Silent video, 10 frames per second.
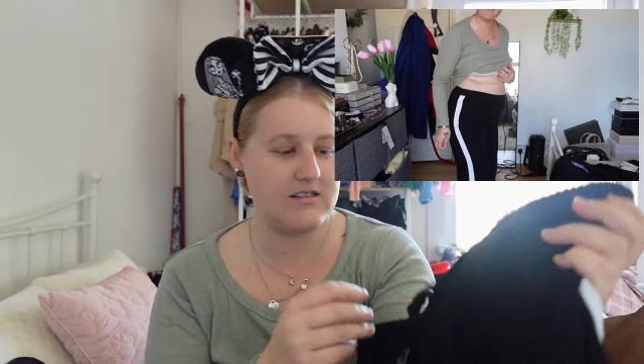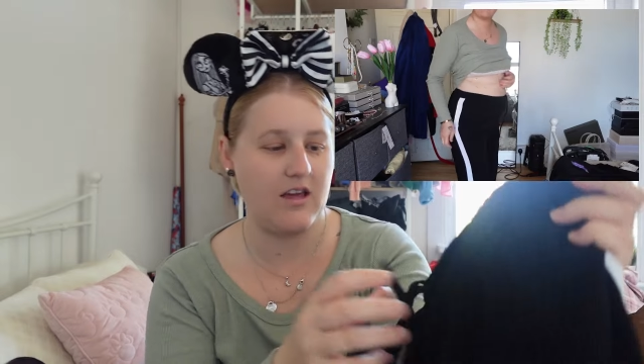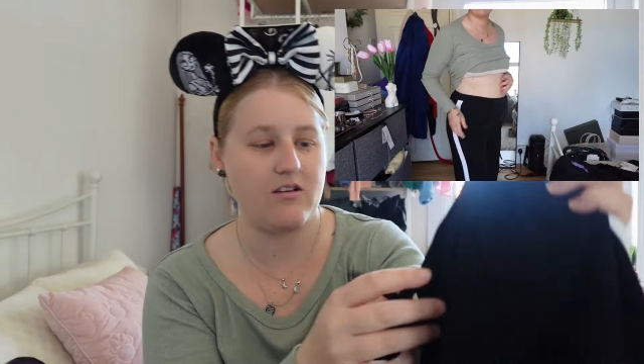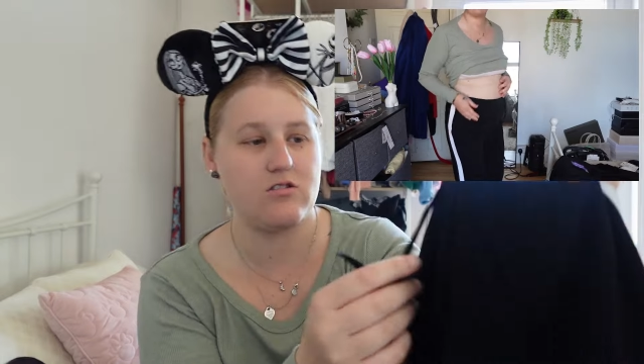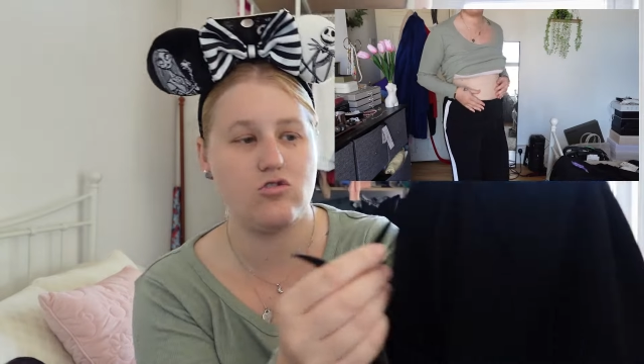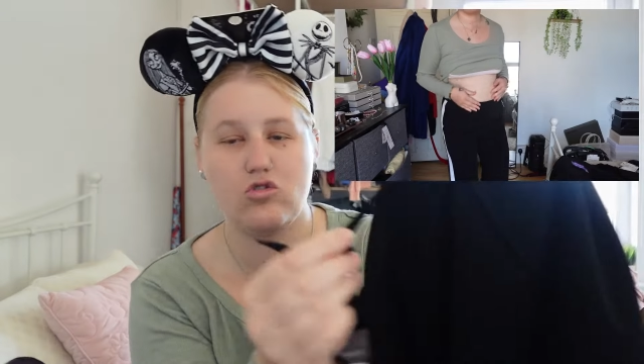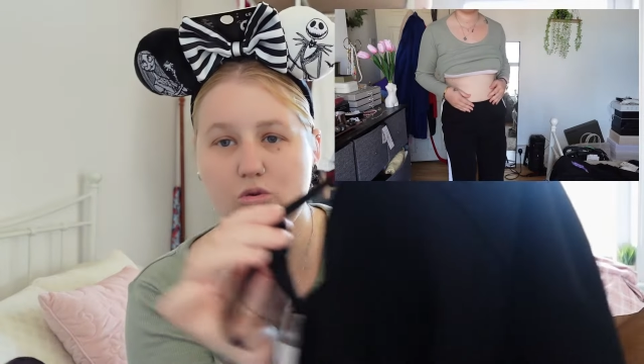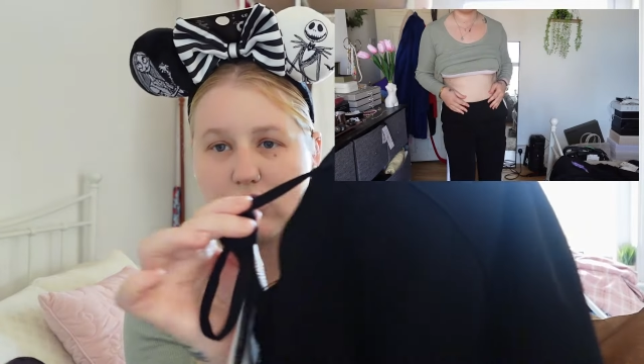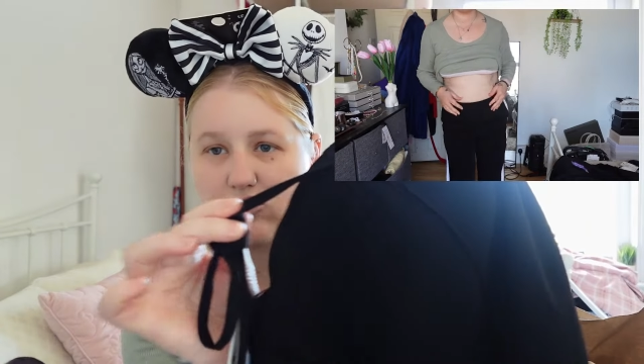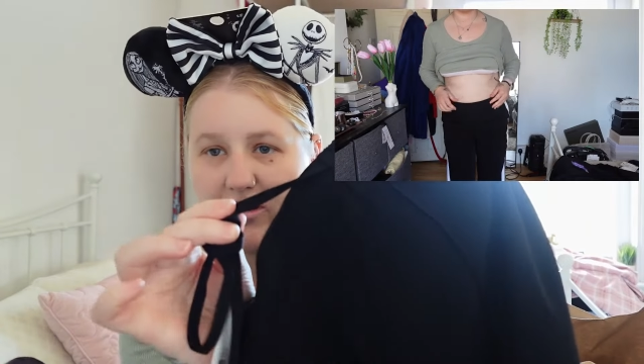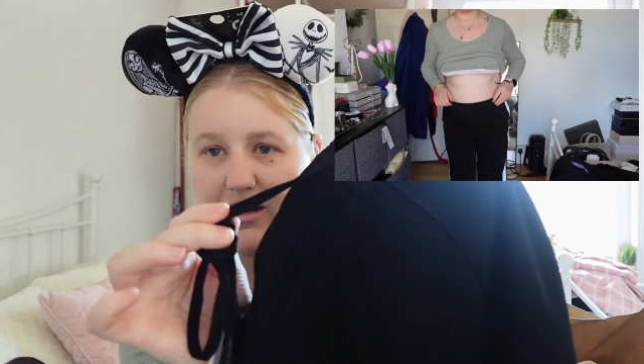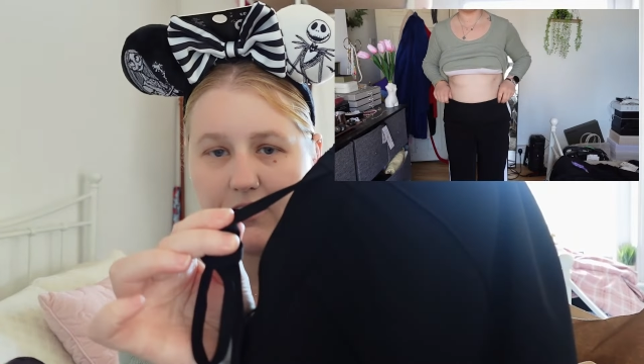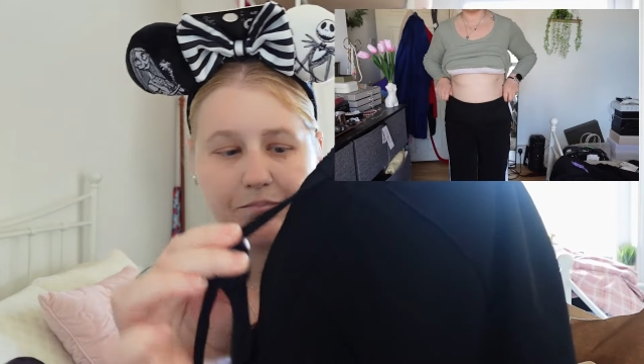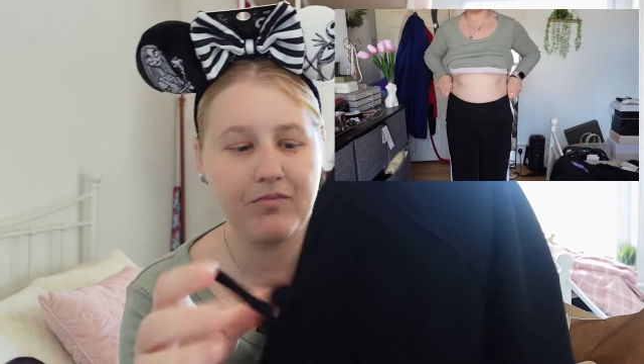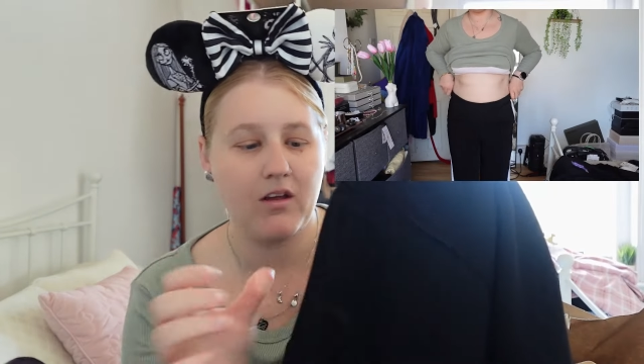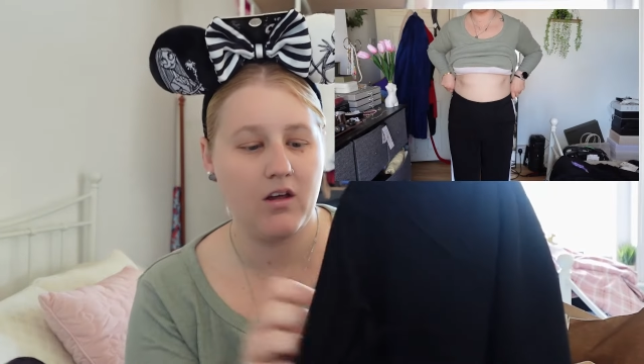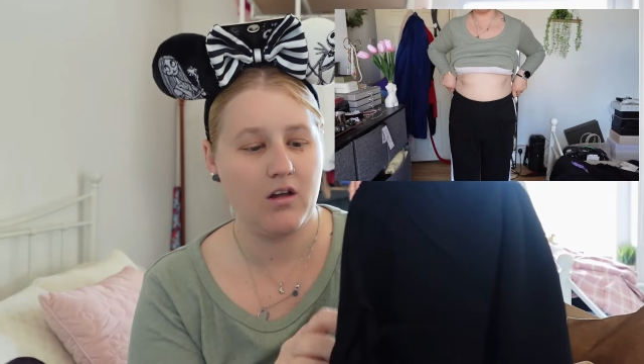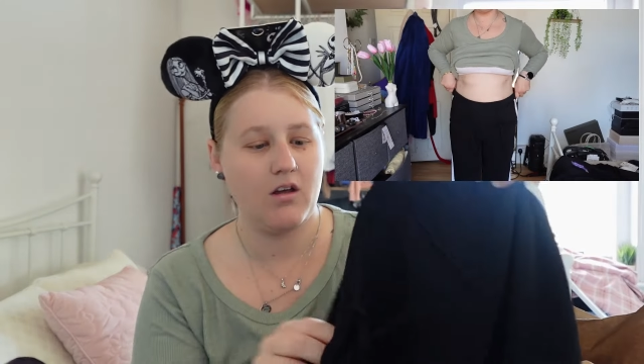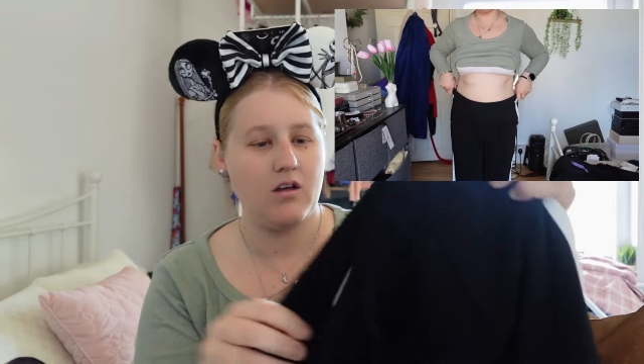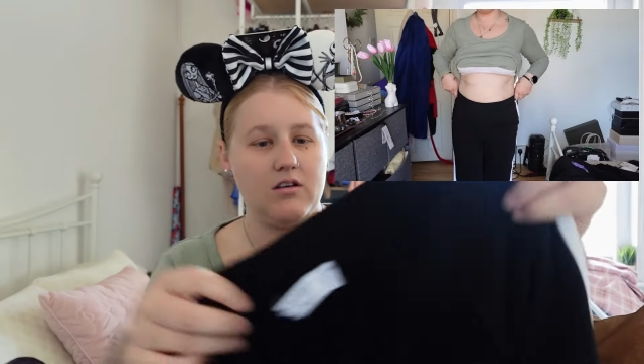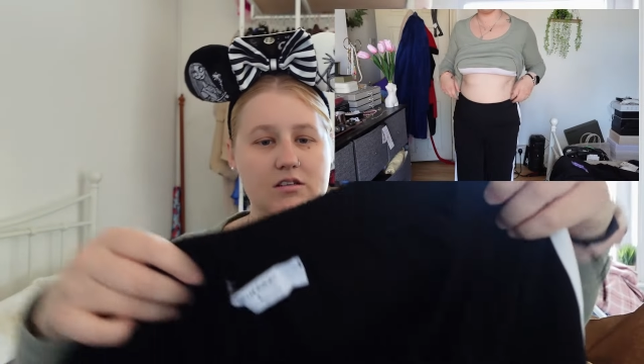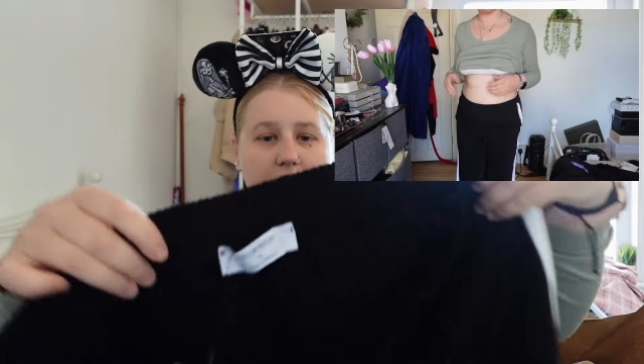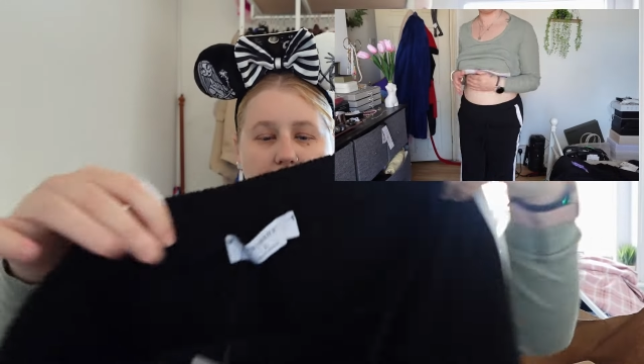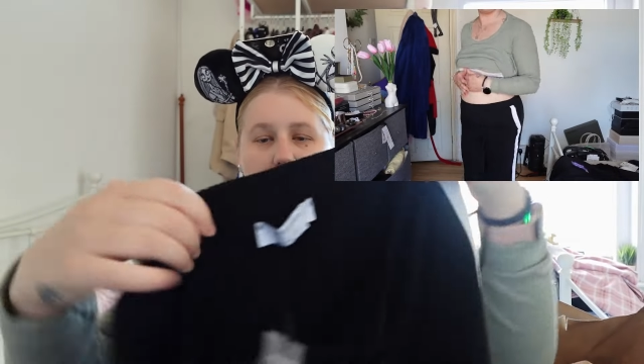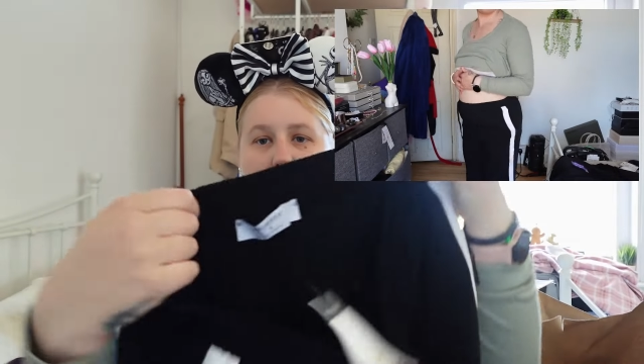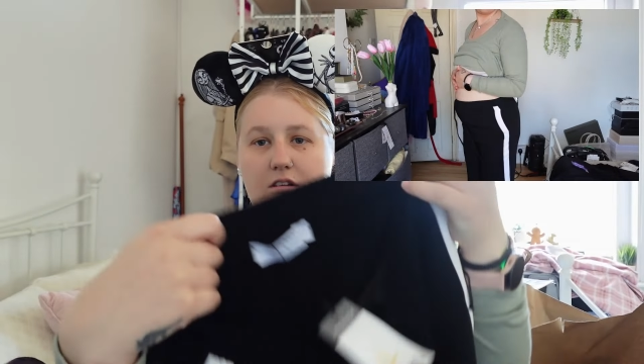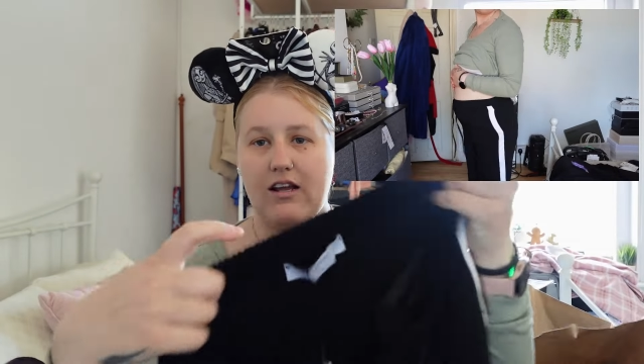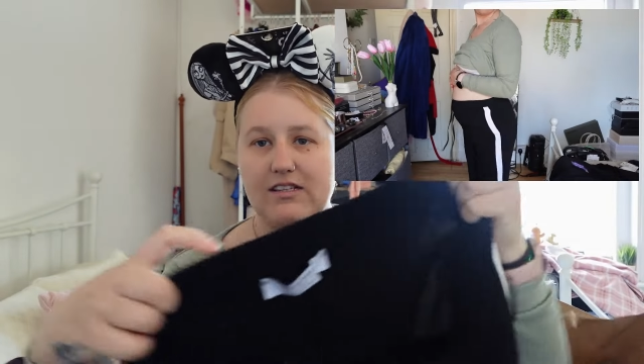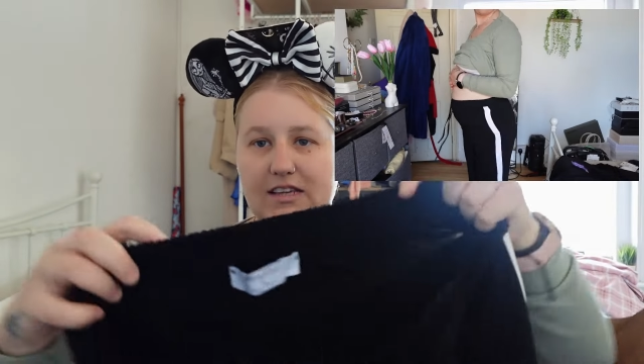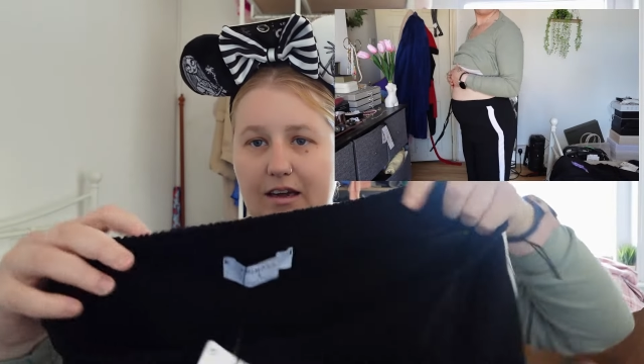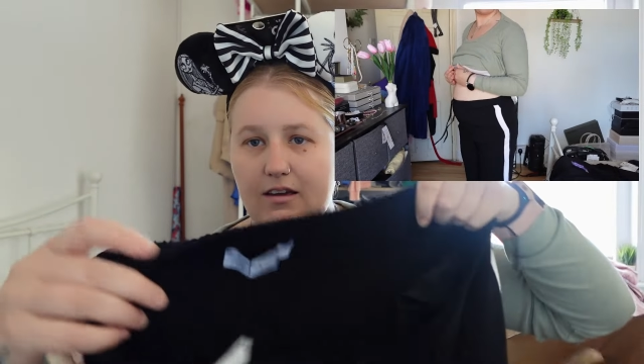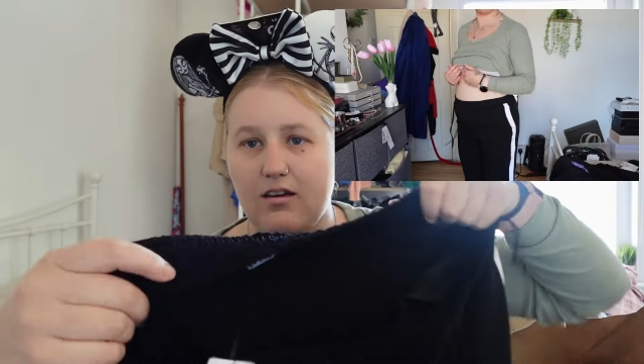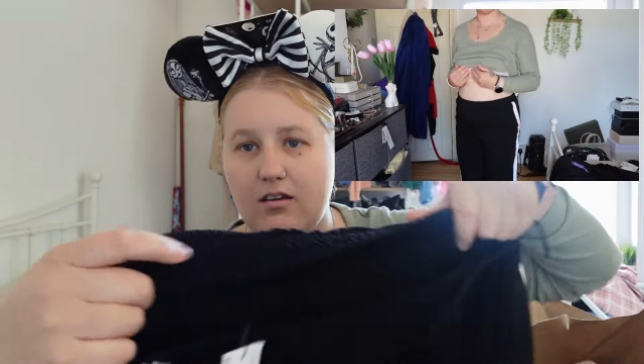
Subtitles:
They're drawstring. So they've got elastic